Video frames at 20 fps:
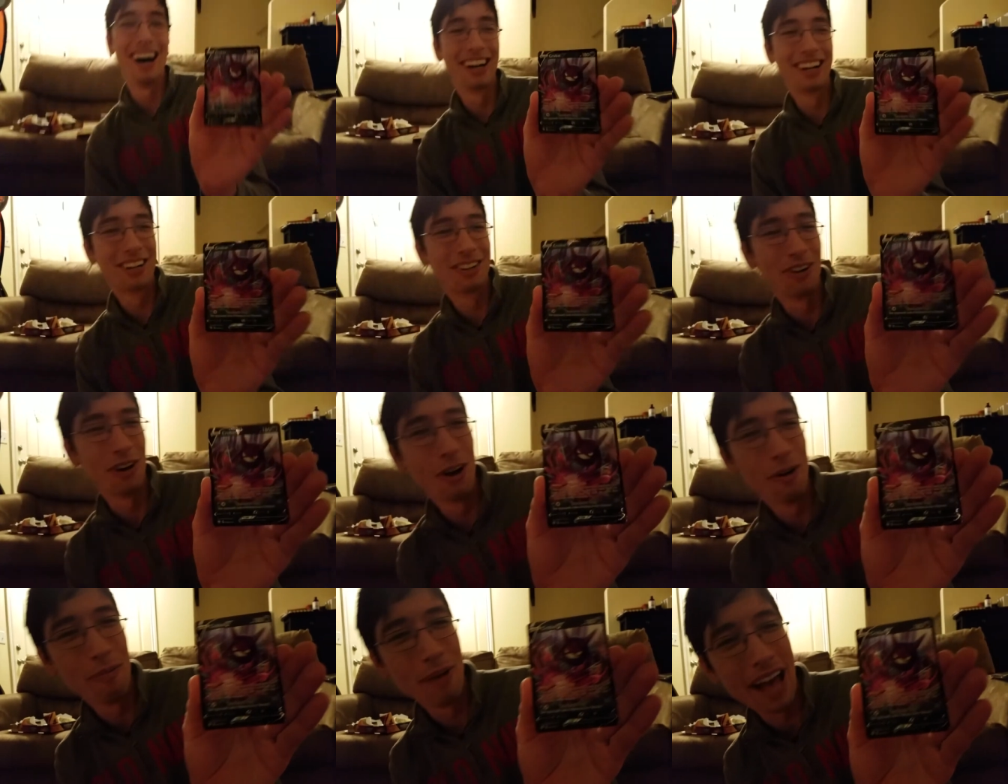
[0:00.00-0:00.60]

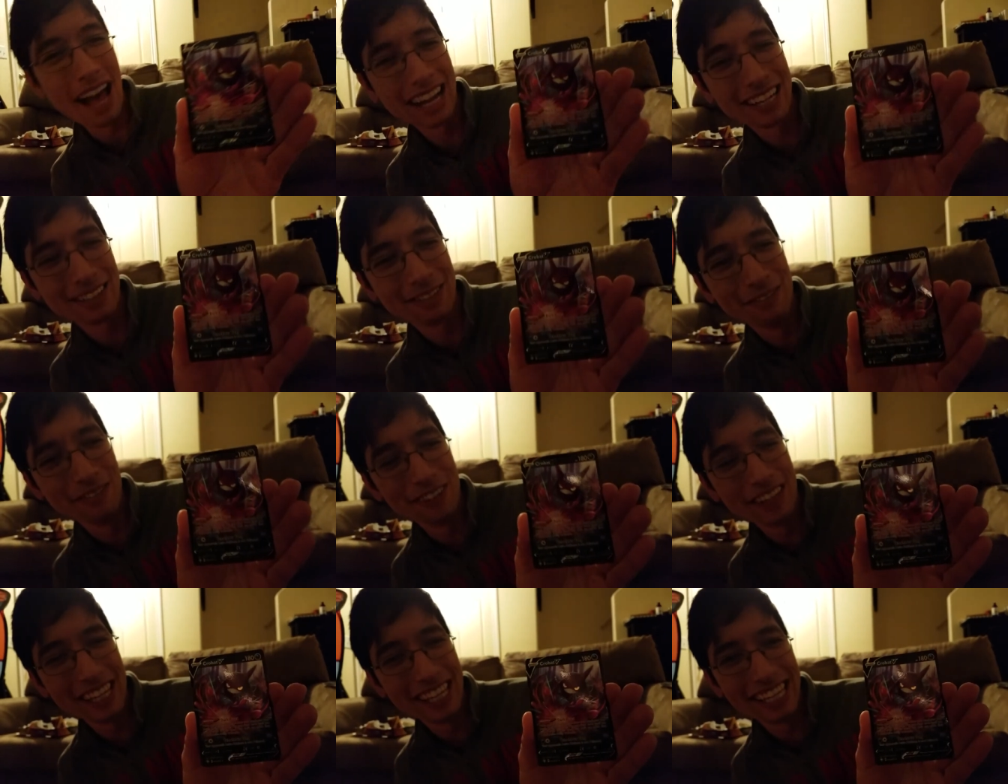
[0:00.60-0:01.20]
Crobat
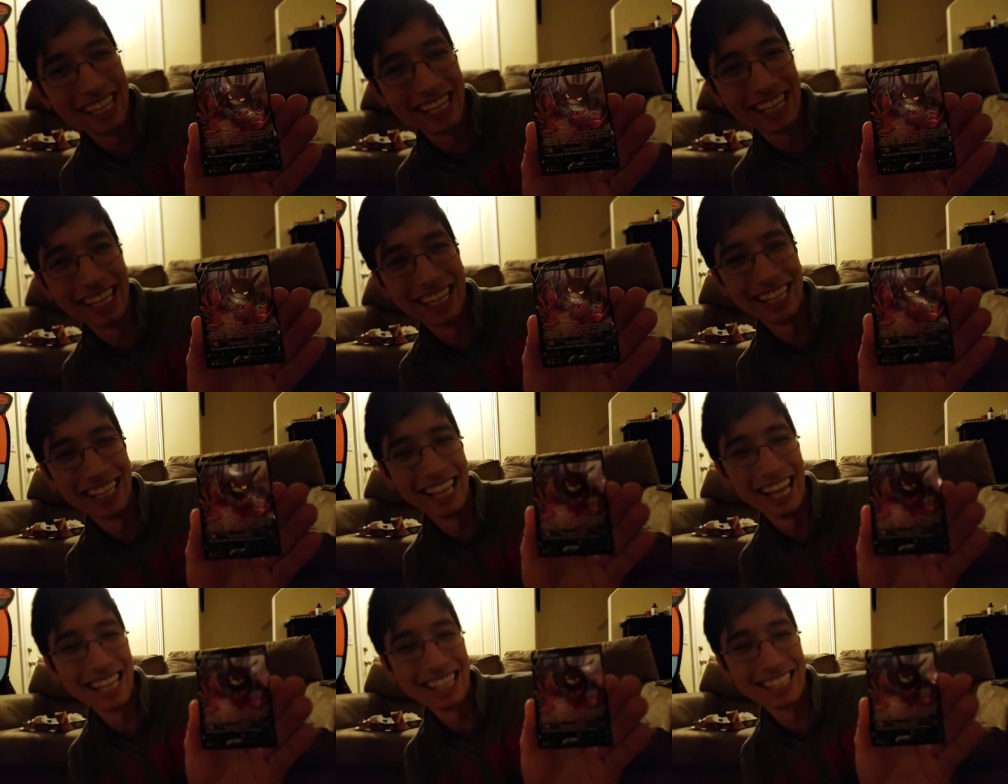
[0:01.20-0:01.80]
V.
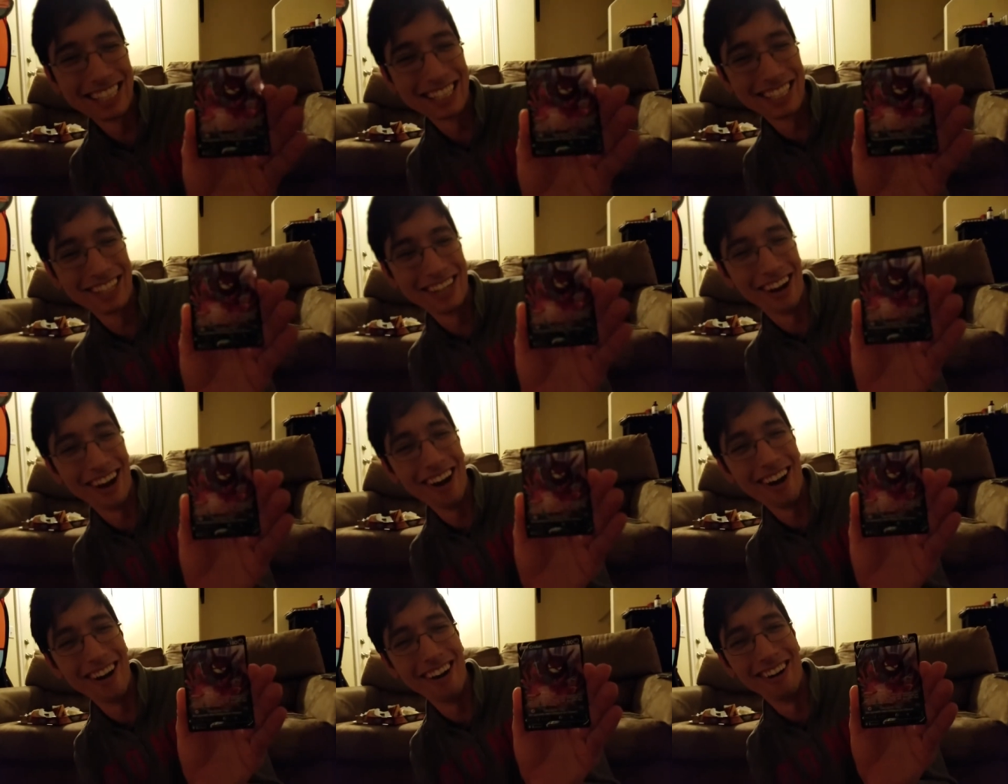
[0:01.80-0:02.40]
Let's
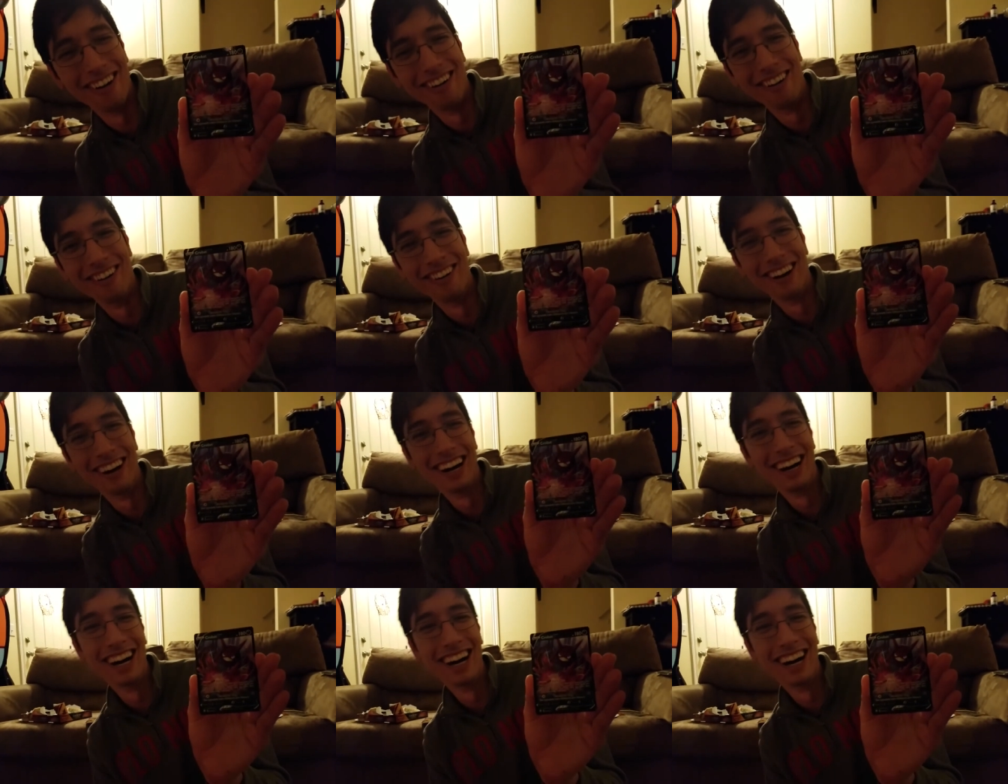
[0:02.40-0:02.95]
go.